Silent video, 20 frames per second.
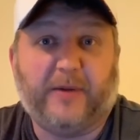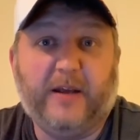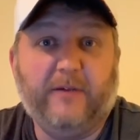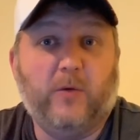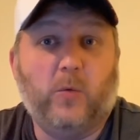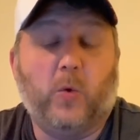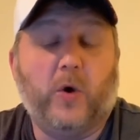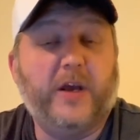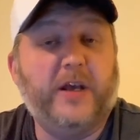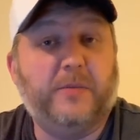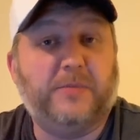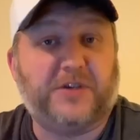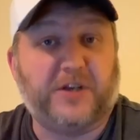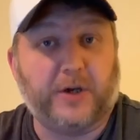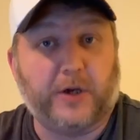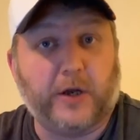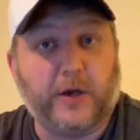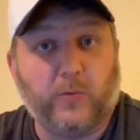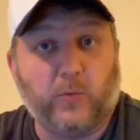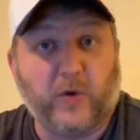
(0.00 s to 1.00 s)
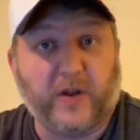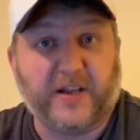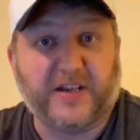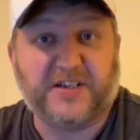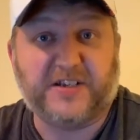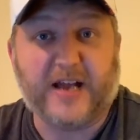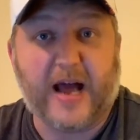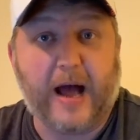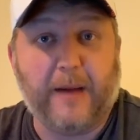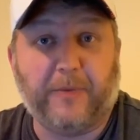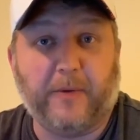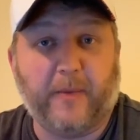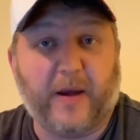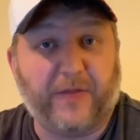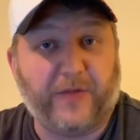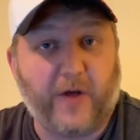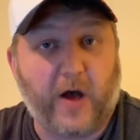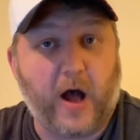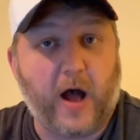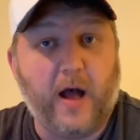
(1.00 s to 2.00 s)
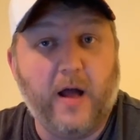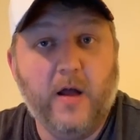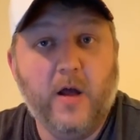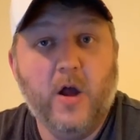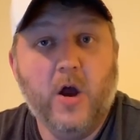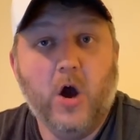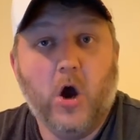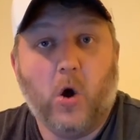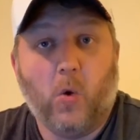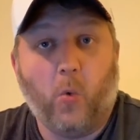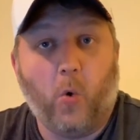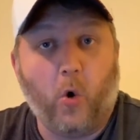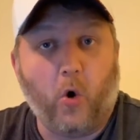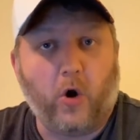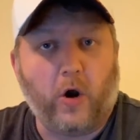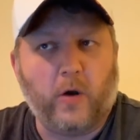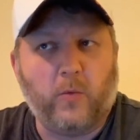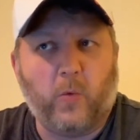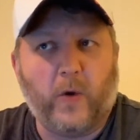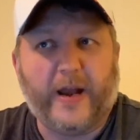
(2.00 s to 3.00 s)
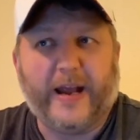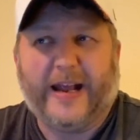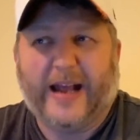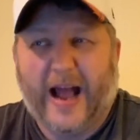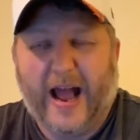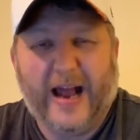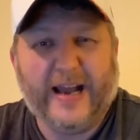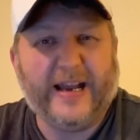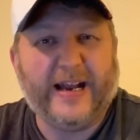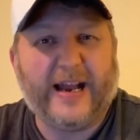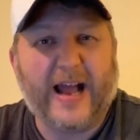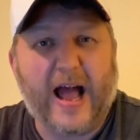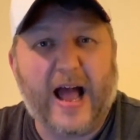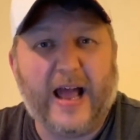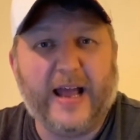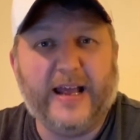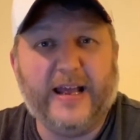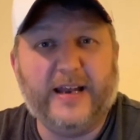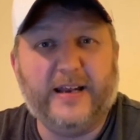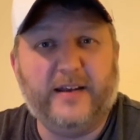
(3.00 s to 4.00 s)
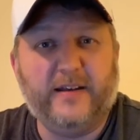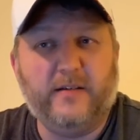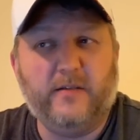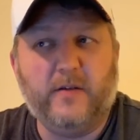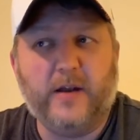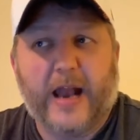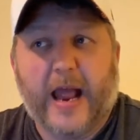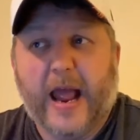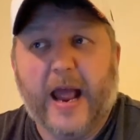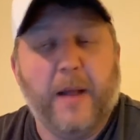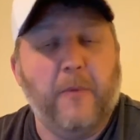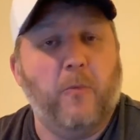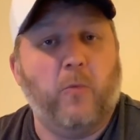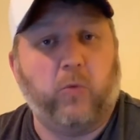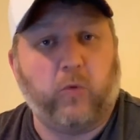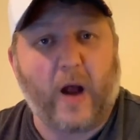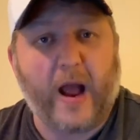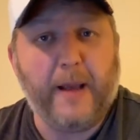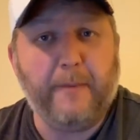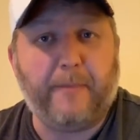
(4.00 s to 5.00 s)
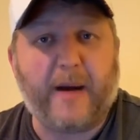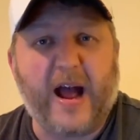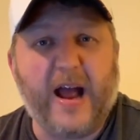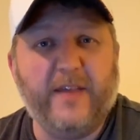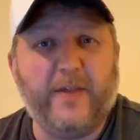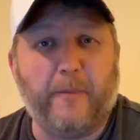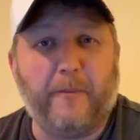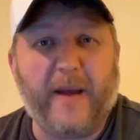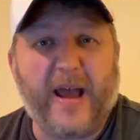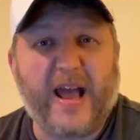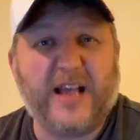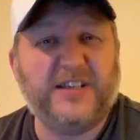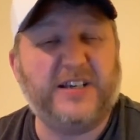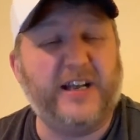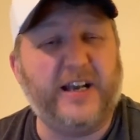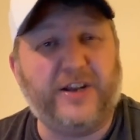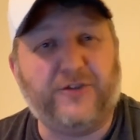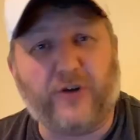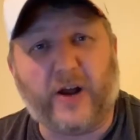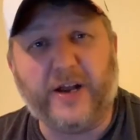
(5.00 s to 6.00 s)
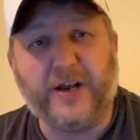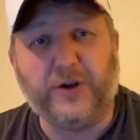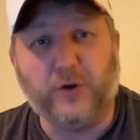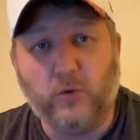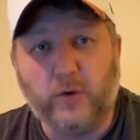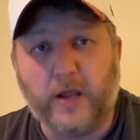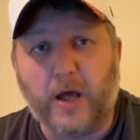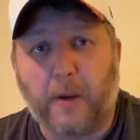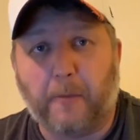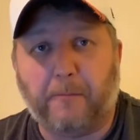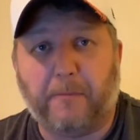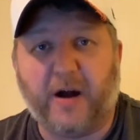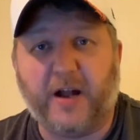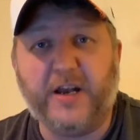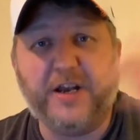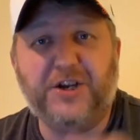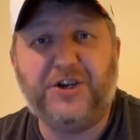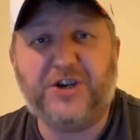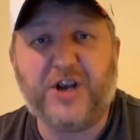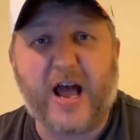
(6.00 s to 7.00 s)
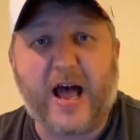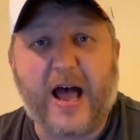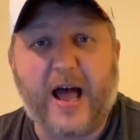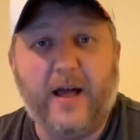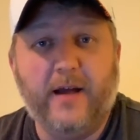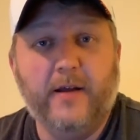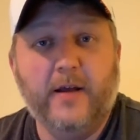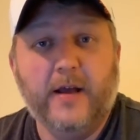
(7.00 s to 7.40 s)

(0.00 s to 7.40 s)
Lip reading: Even Williamson couldn't really stop him. I thought Ward, when he kind of got in right by the basket, he tried to do a little bunny shot.